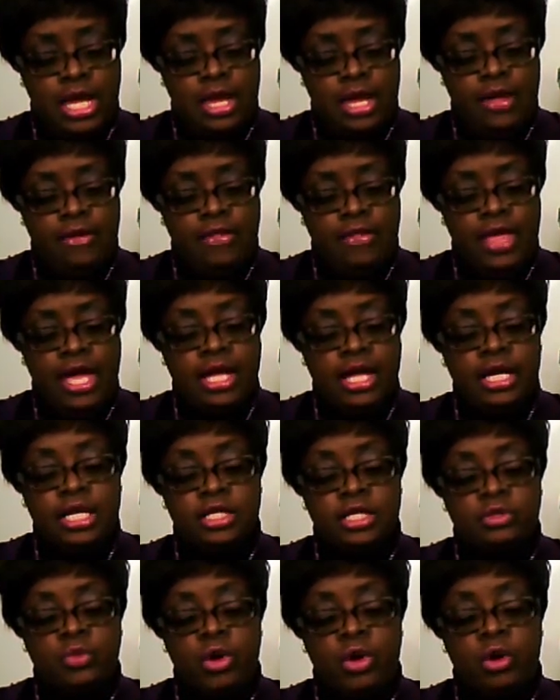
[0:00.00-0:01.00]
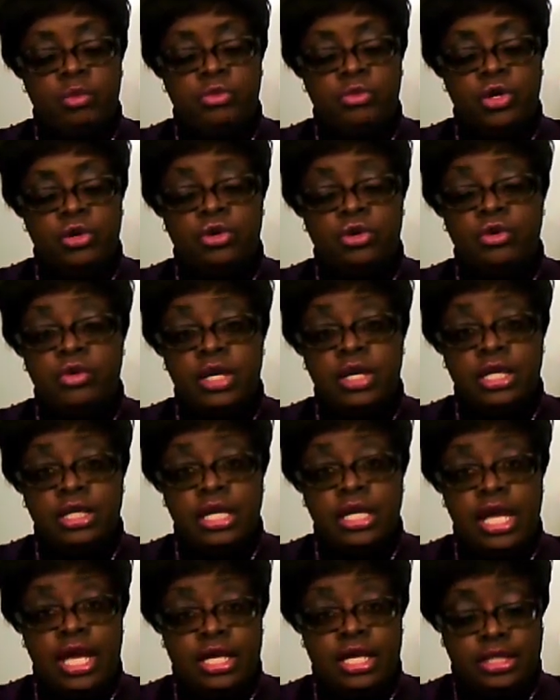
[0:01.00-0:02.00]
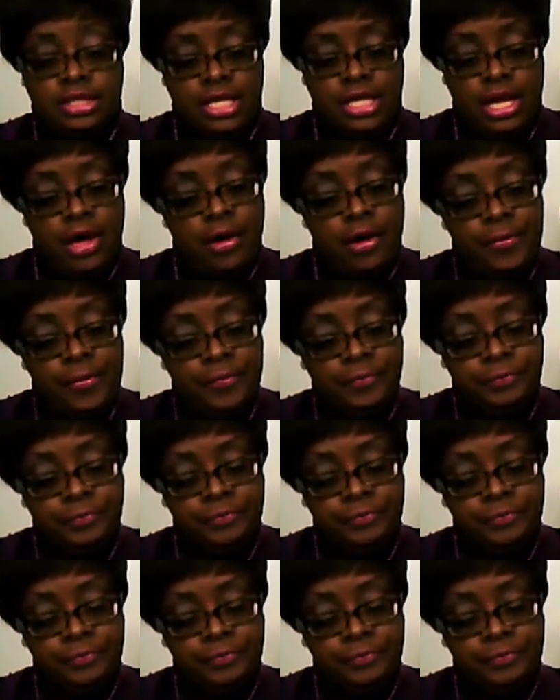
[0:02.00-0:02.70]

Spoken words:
and that is Wellbutrin XL.